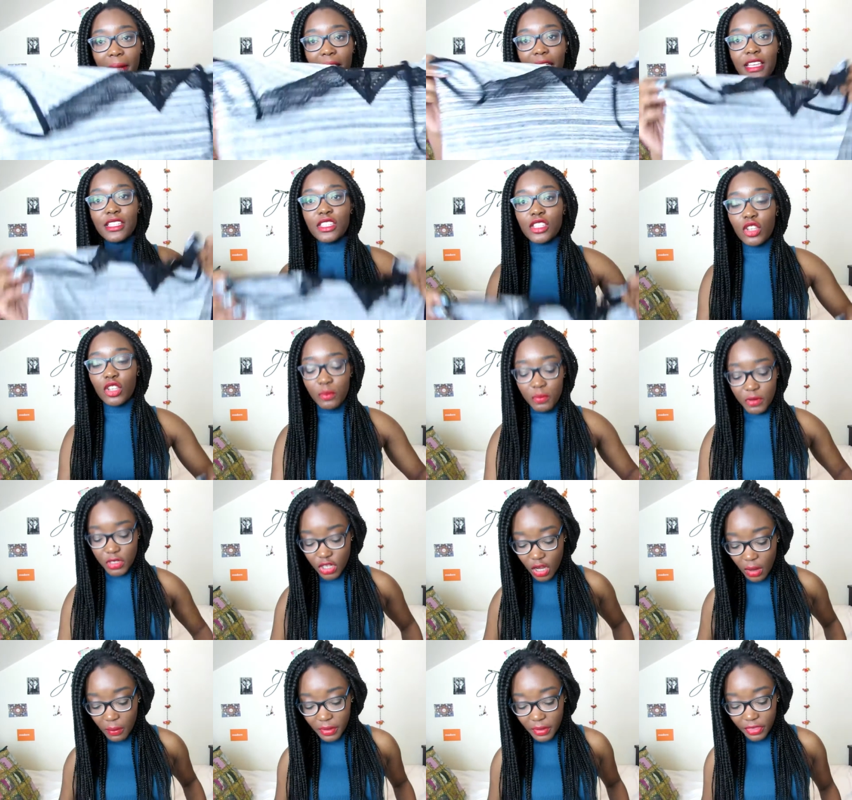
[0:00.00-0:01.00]
play suit
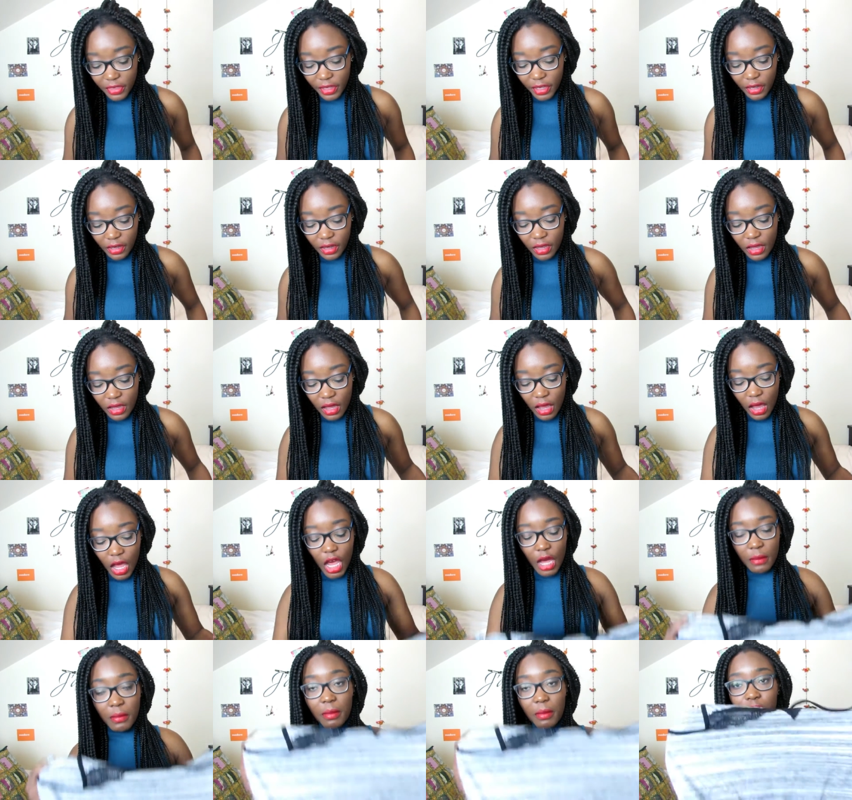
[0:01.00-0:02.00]
pyjama thing.
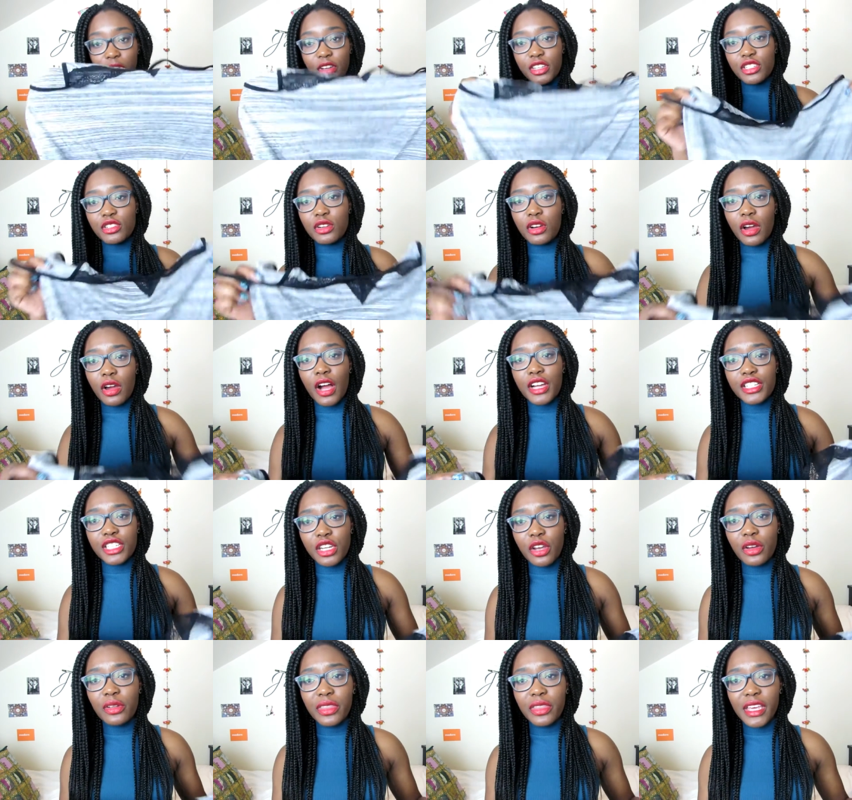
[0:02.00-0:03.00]
I'm pretty sure I
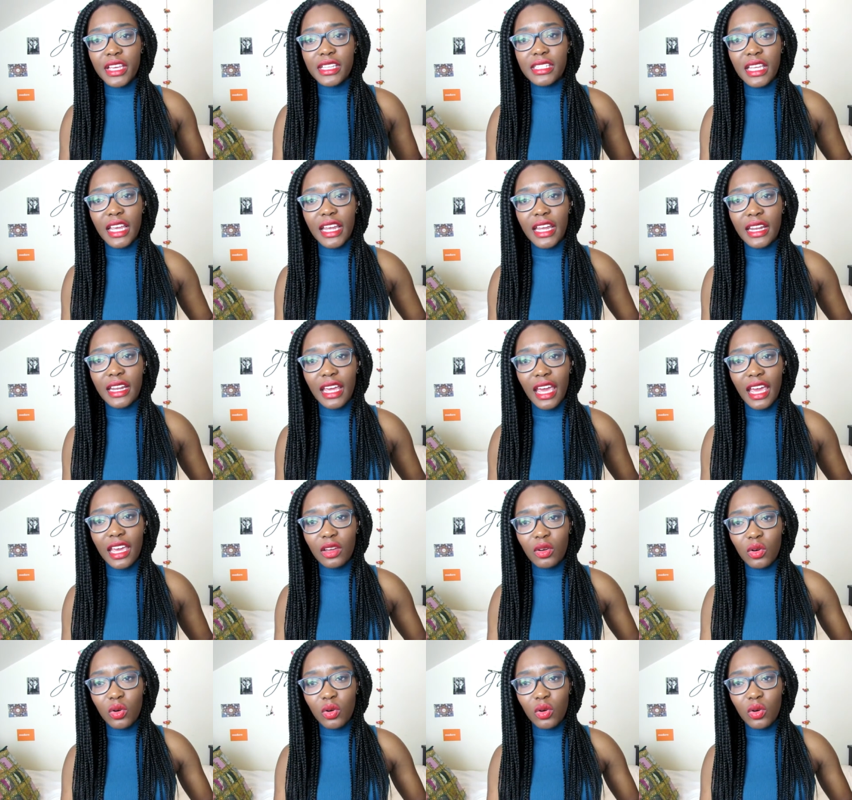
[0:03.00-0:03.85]
showed this in a